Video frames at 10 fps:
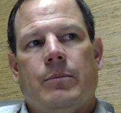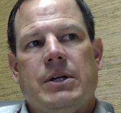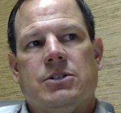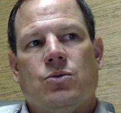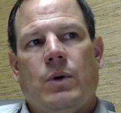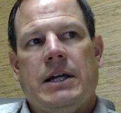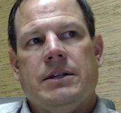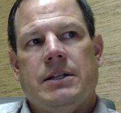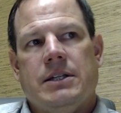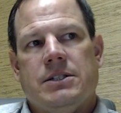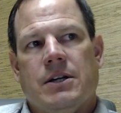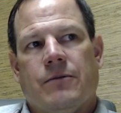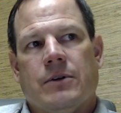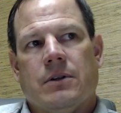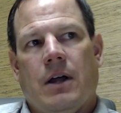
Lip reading: between these different